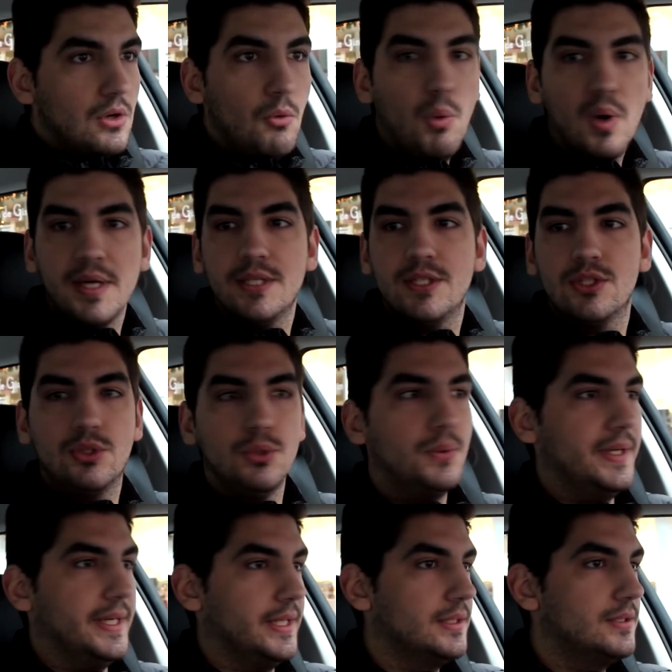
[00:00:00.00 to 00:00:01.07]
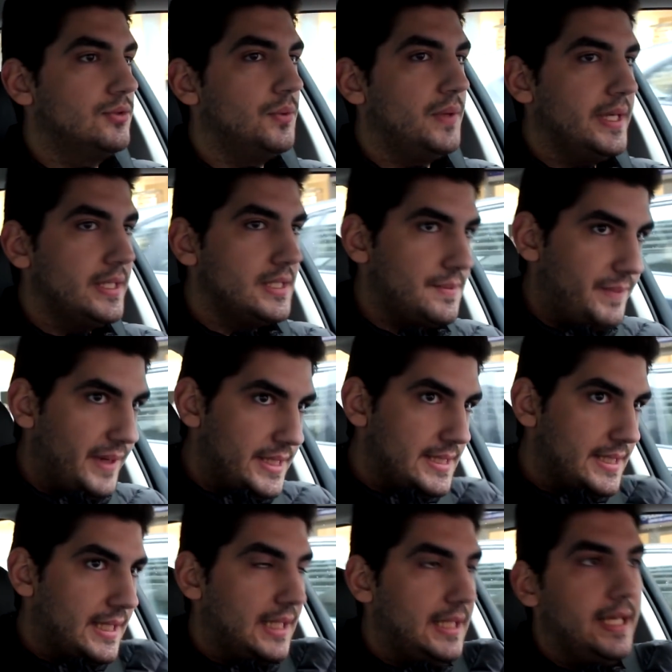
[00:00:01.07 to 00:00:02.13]
What is Touring? Touring is
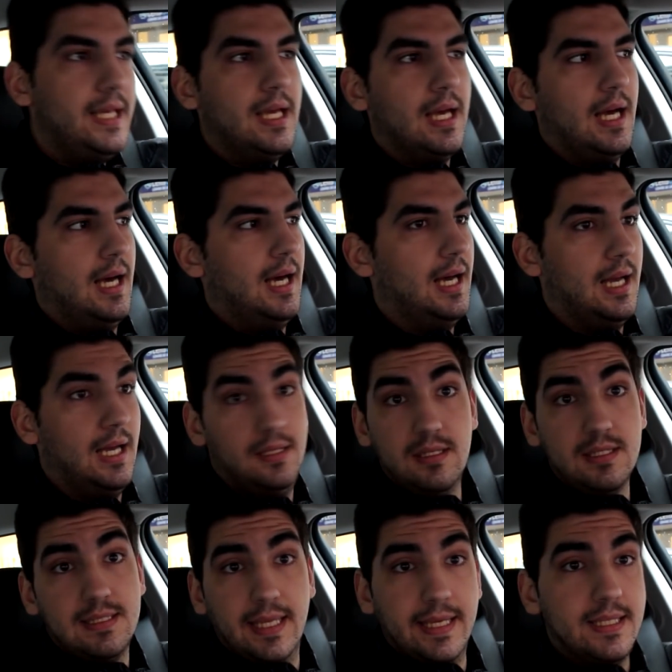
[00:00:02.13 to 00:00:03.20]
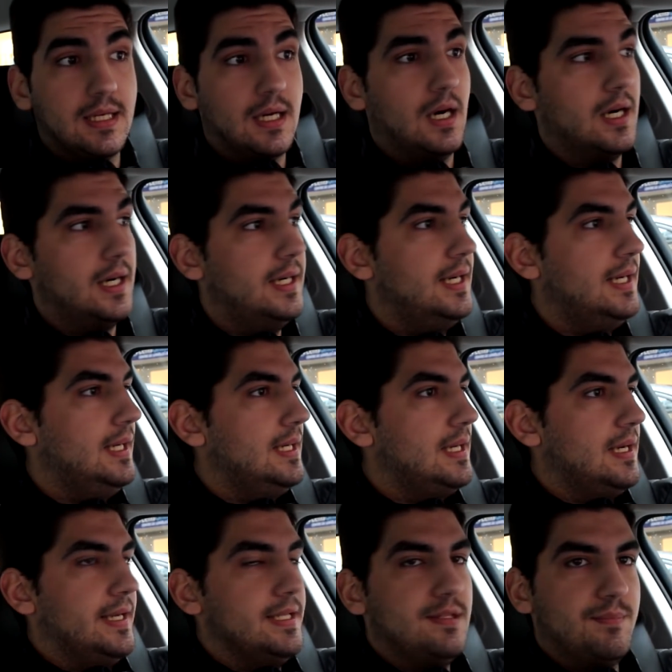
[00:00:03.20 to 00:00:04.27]
basically an estate car.
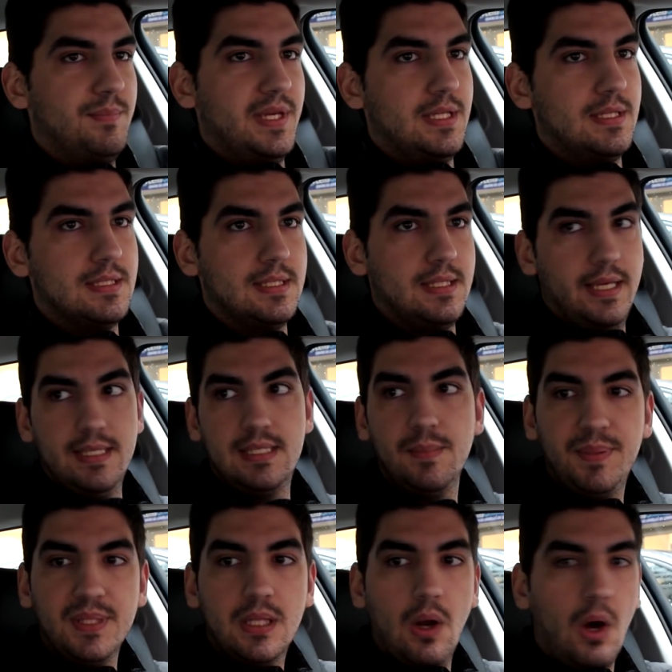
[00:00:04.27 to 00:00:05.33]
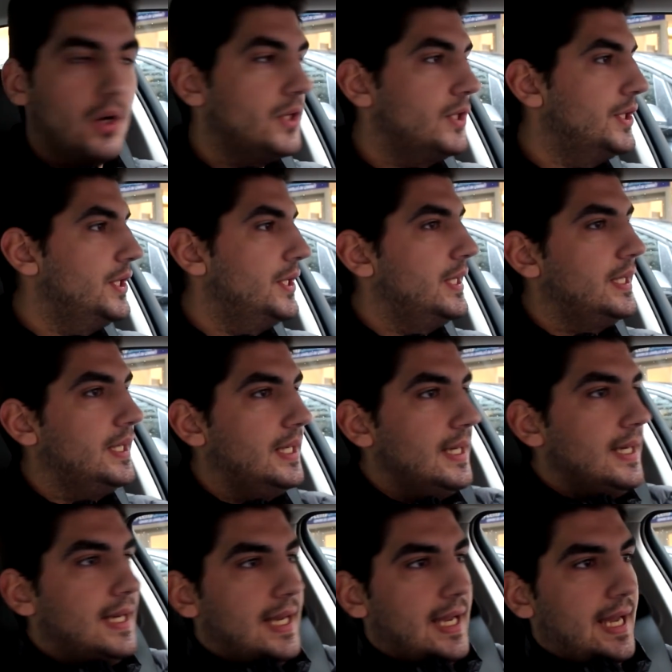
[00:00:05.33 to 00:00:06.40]
It means it's a bit longer
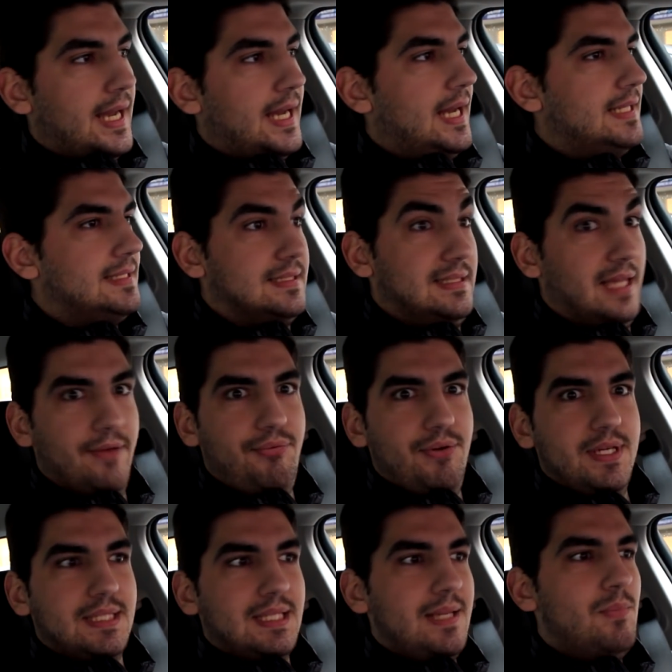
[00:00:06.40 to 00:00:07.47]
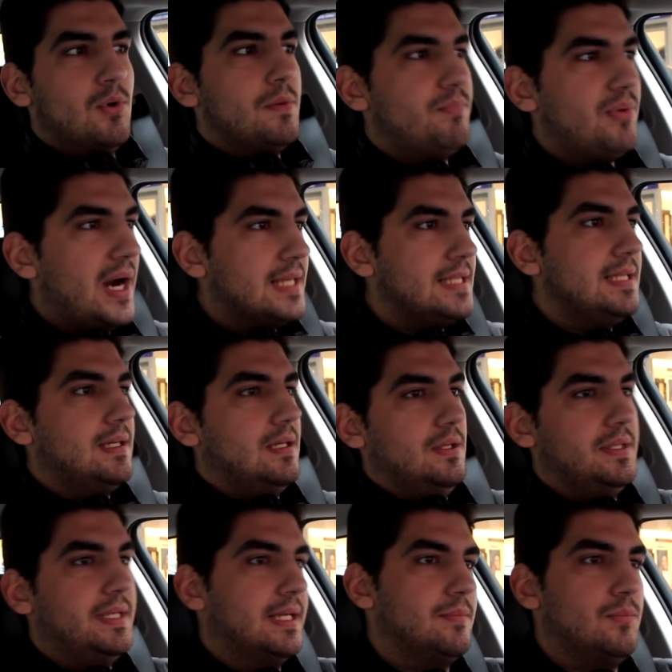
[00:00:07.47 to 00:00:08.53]
and definitely more practical.
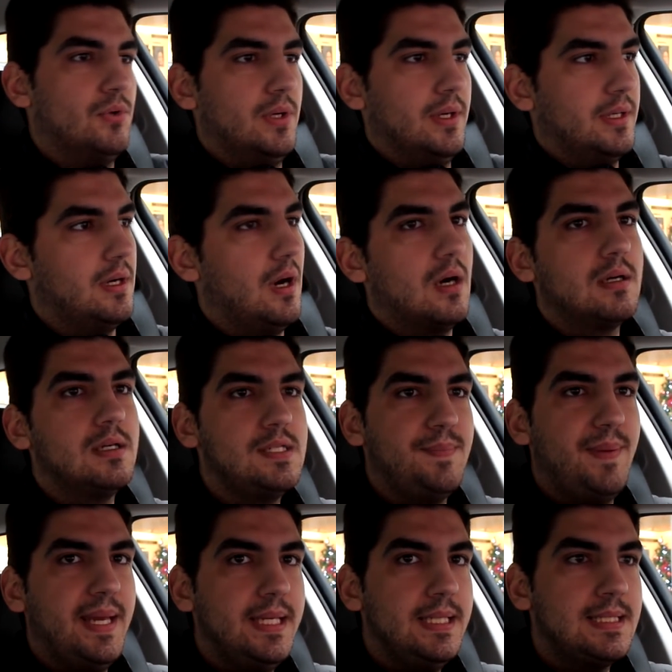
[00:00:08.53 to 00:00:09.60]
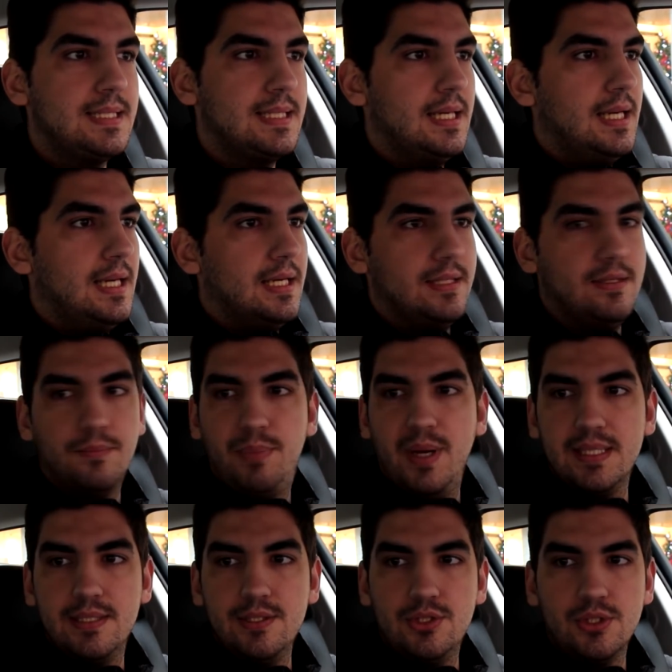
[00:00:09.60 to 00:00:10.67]
You get more cargo space, your
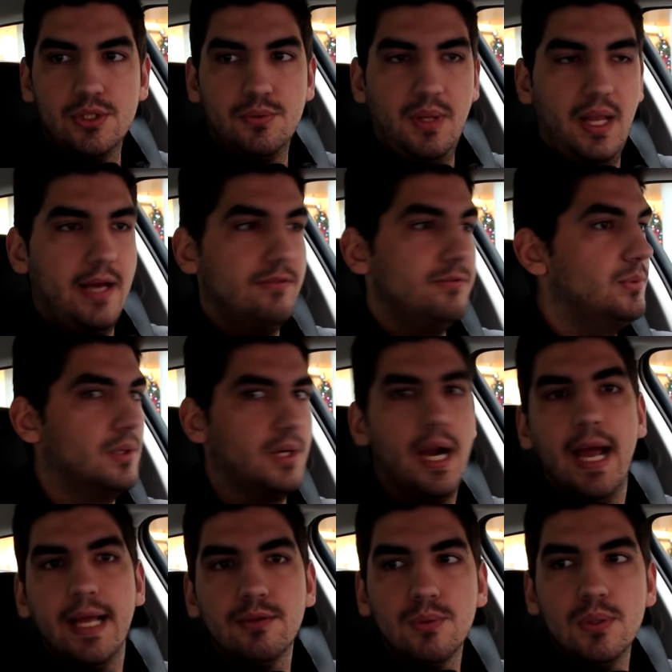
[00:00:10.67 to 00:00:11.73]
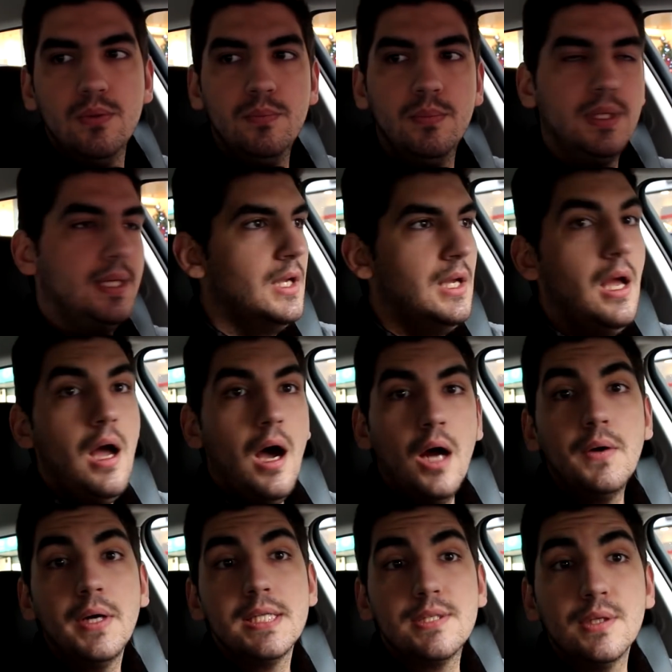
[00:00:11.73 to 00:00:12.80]
passengers will have more headroom.
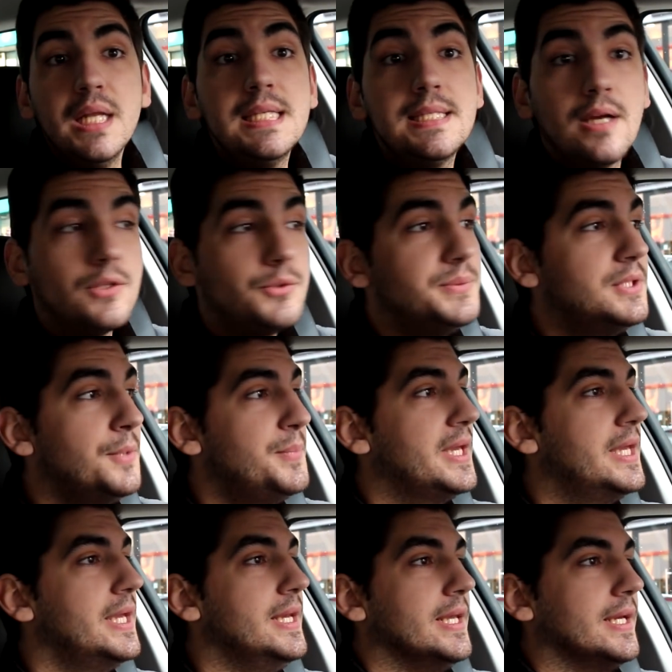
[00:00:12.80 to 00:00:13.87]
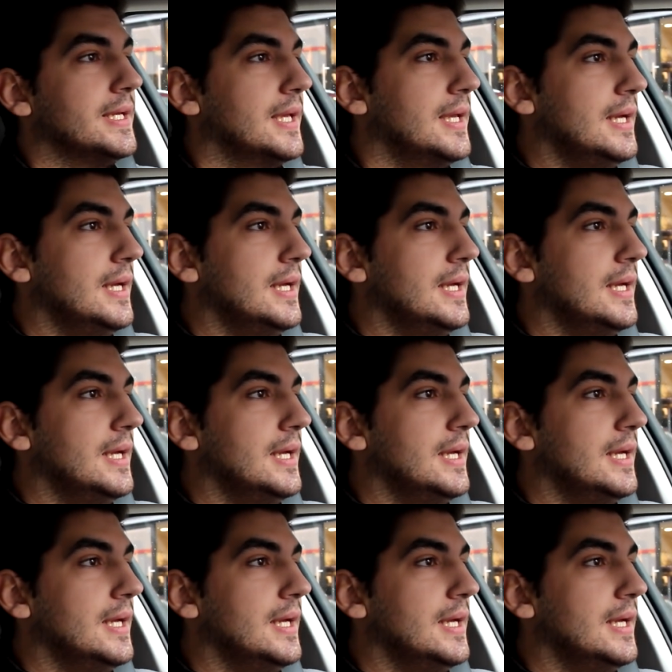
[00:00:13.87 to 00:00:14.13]
Alright, so let's start with the beginning.